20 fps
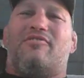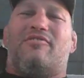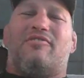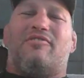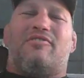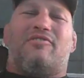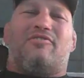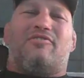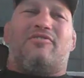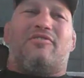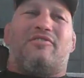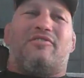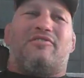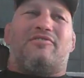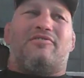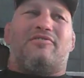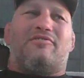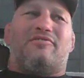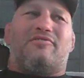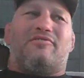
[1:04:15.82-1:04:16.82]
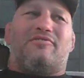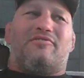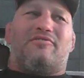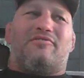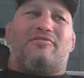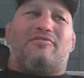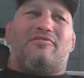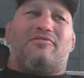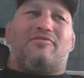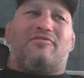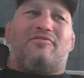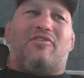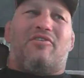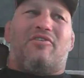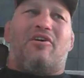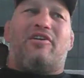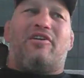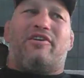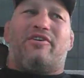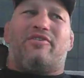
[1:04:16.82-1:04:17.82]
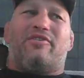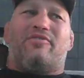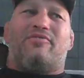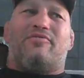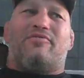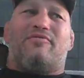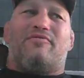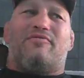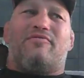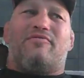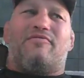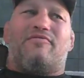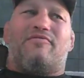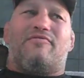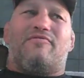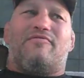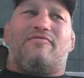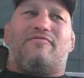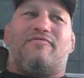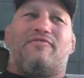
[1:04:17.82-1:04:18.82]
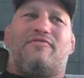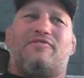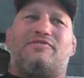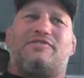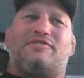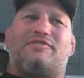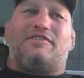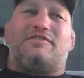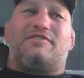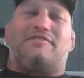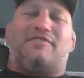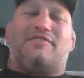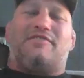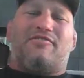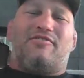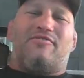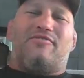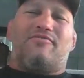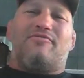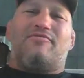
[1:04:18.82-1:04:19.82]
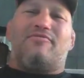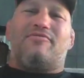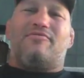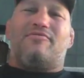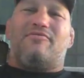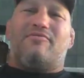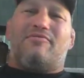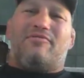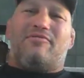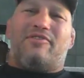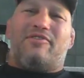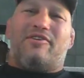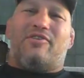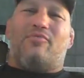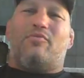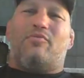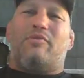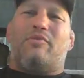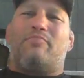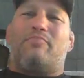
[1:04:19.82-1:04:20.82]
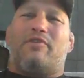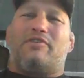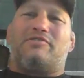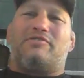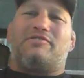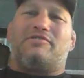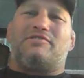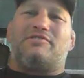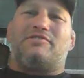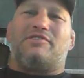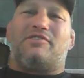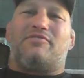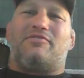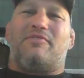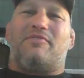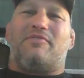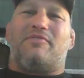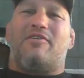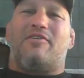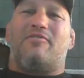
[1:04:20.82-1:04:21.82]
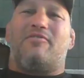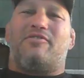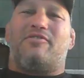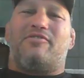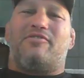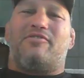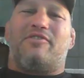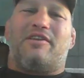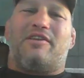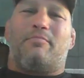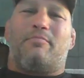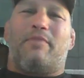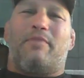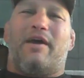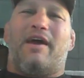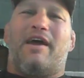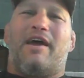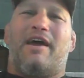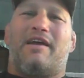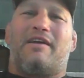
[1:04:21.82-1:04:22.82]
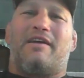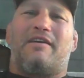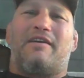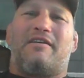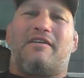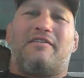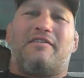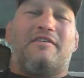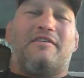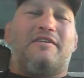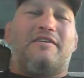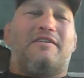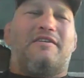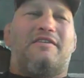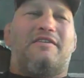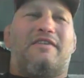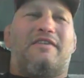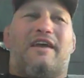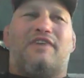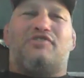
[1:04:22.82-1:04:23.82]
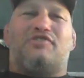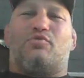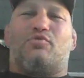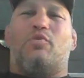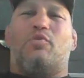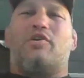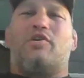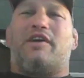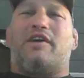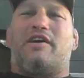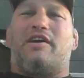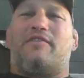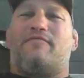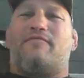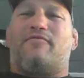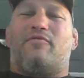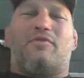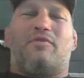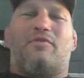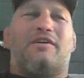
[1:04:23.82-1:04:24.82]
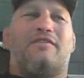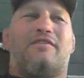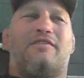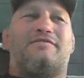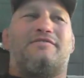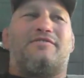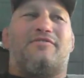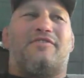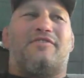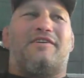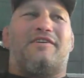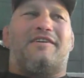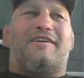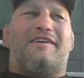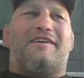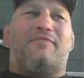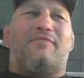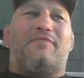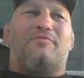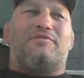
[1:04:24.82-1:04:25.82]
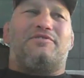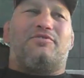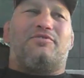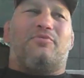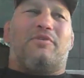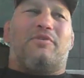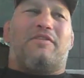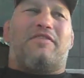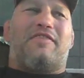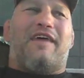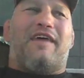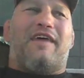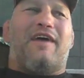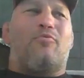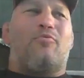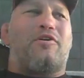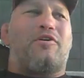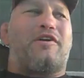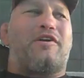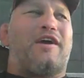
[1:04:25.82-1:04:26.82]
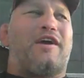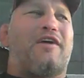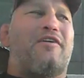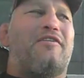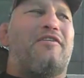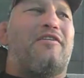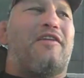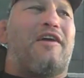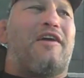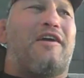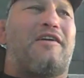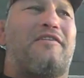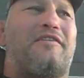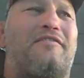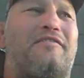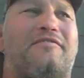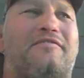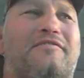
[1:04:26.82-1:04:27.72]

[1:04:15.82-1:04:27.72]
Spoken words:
on audio version to tell you what punches to throw, and you'd hit a bag as your workout for a while. So he was doing that workout like